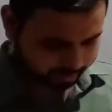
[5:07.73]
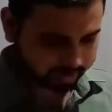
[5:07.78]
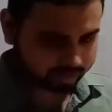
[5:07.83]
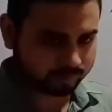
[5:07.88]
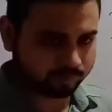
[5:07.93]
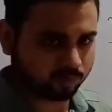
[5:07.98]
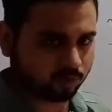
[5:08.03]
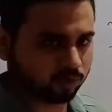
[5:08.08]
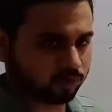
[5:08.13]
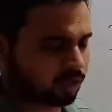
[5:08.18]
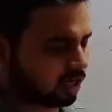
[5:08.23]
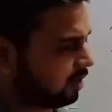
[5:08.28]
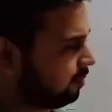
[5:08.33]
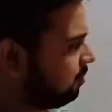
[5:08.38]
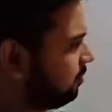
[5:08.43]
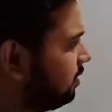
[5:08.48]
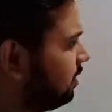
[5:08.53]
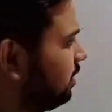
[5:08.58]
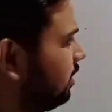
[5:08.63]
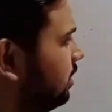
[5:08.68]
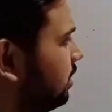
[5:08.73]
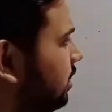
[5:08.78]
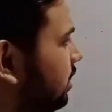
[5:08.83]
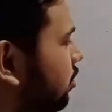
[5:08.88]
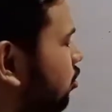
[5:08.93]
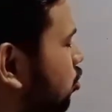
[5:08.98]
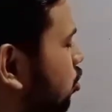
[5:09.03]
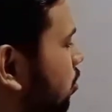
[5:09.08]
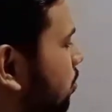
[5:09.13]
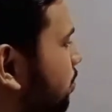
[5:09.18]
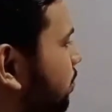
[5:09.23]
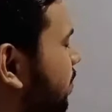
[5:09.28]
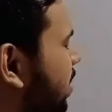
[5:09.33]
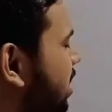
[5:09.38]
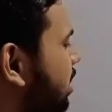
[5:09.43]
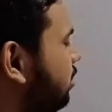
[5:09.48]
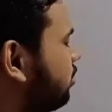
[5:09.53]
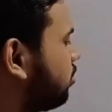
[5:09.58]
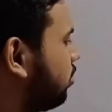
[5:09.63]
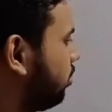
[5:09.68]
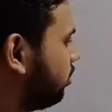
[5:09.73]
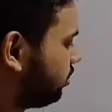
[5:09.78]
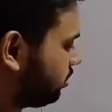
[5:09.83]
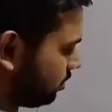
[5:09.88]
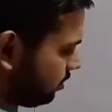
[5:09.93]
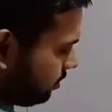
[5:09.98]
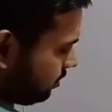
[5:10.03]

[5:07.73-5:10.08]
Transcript: a program, the compile code